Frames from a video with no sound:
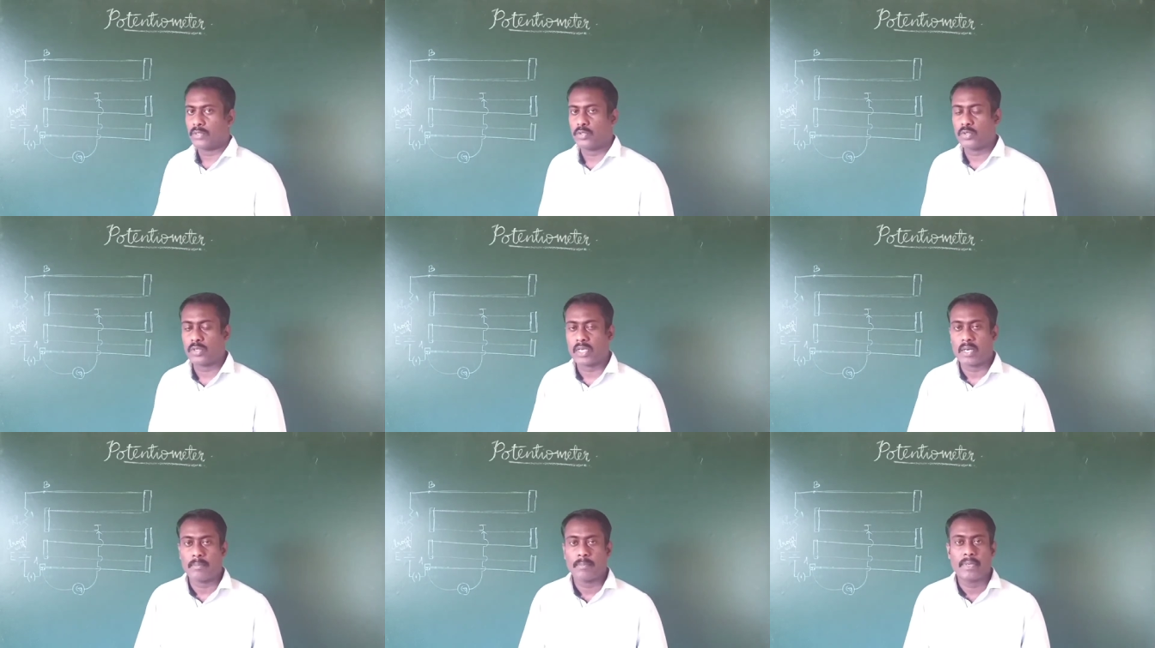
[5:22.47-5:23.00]
to
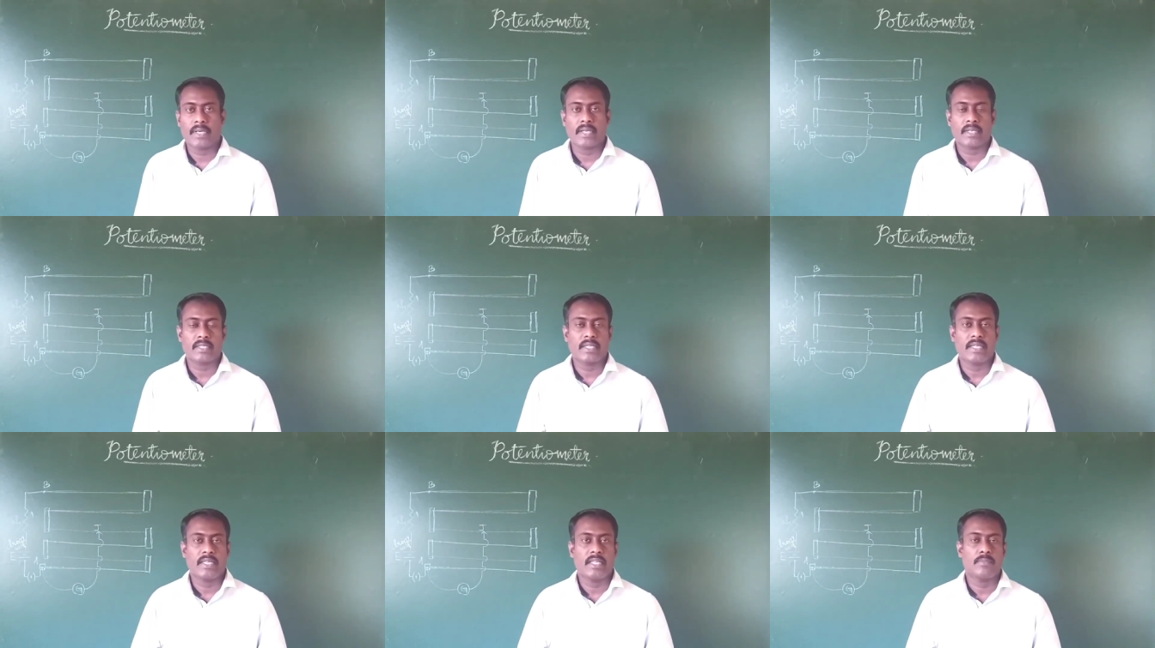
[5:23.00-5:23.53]
compare
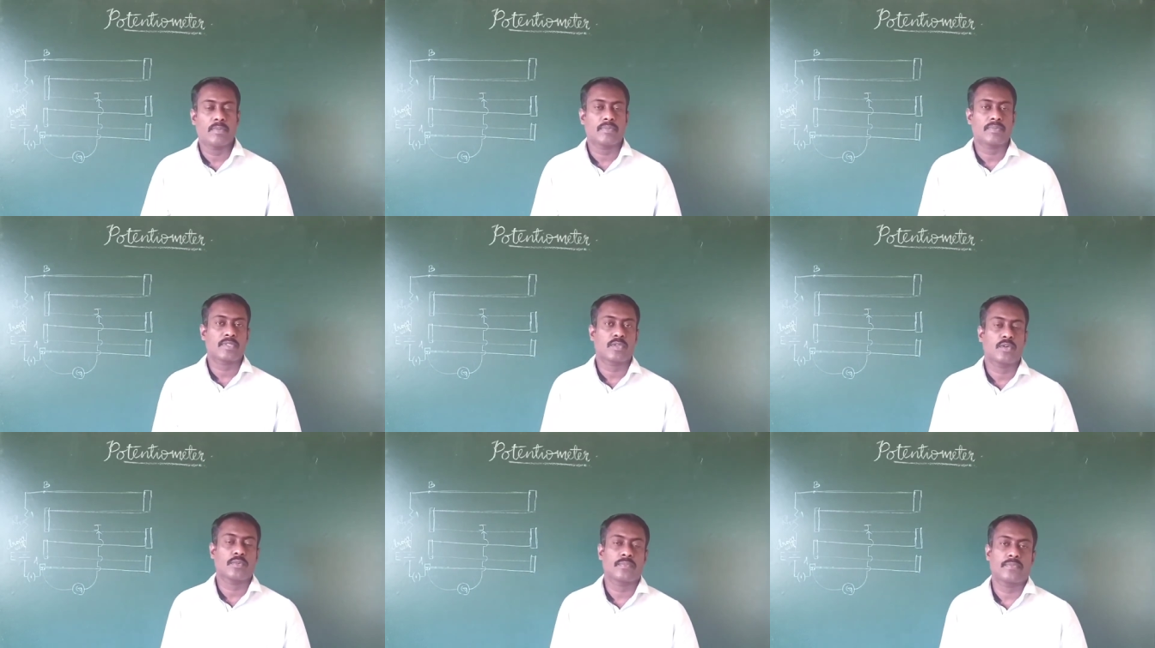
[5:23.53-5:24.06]
the
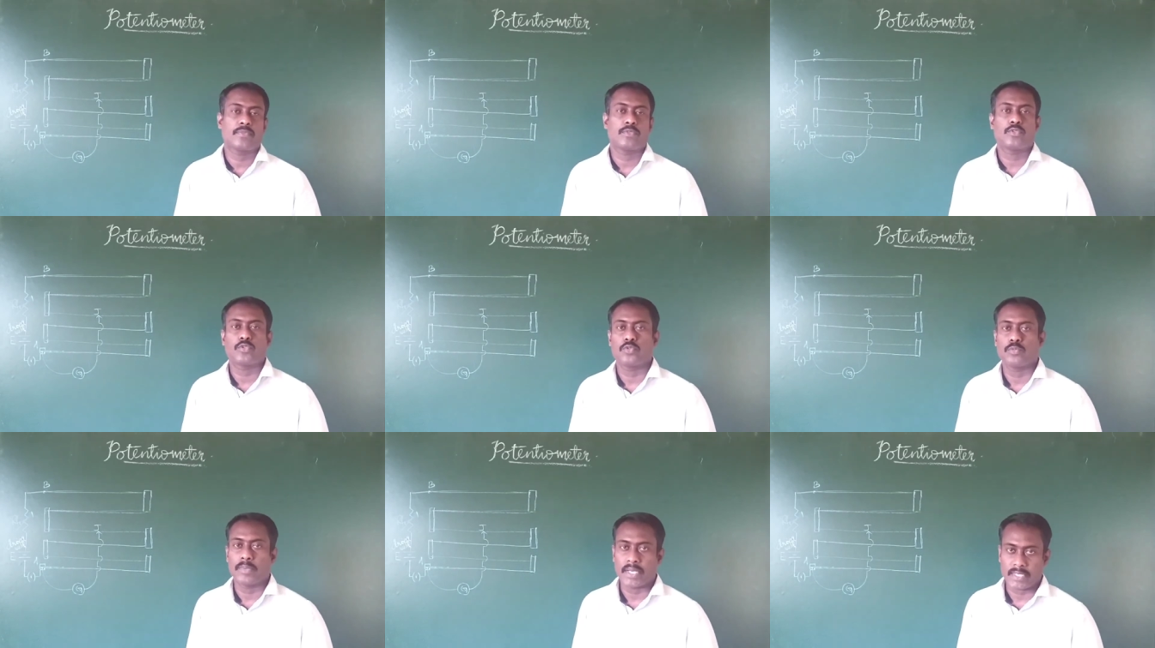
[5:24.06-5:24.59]
EMFs of
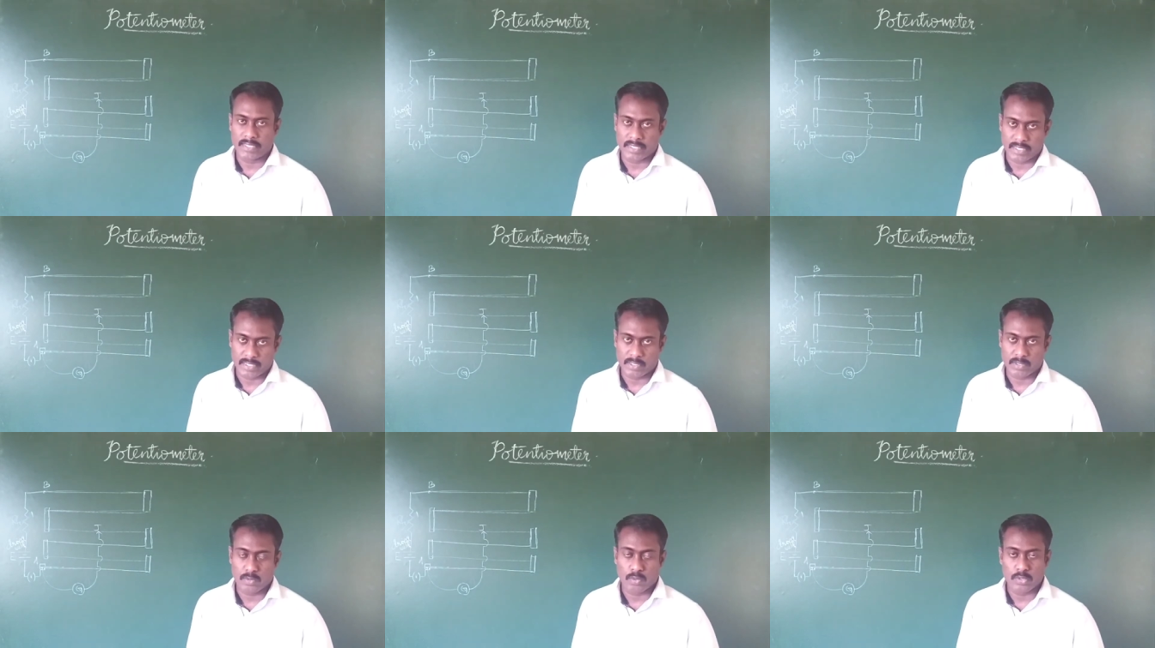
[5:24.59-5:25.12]
two
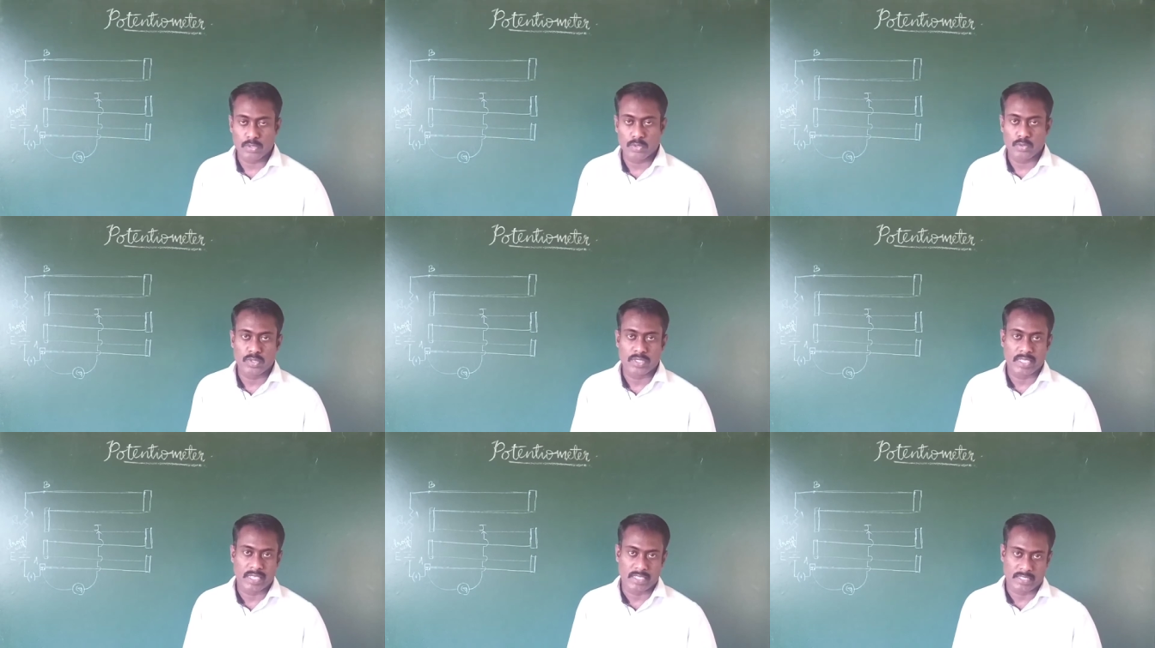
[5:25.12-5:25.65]
batteries or two
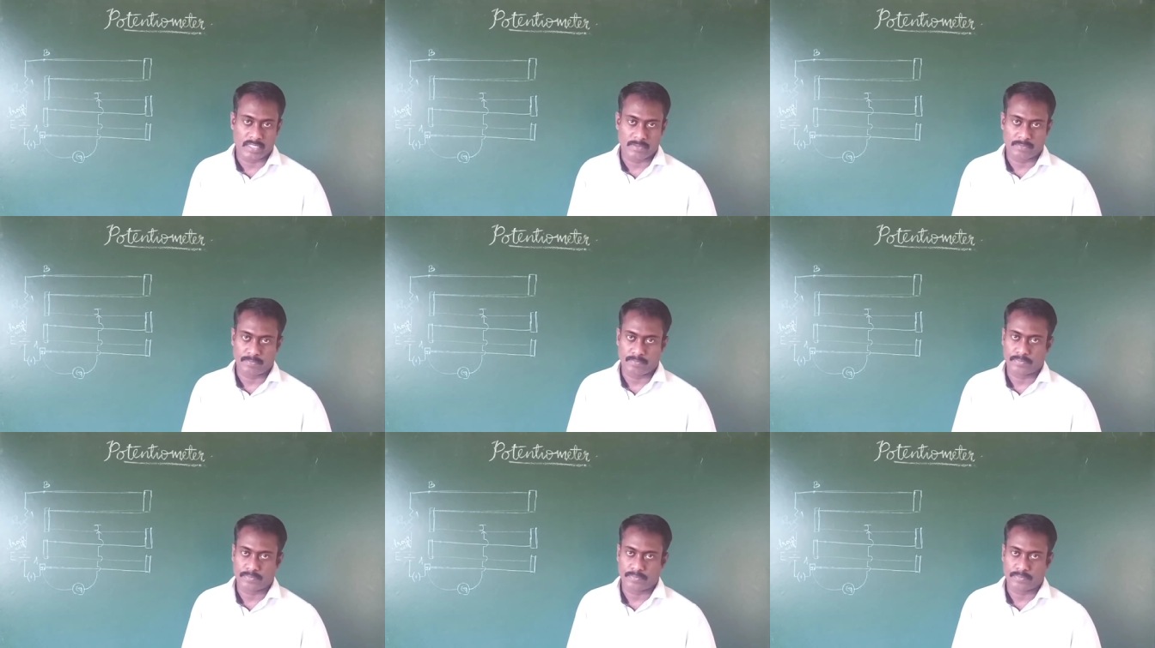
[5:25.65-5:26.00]
cells.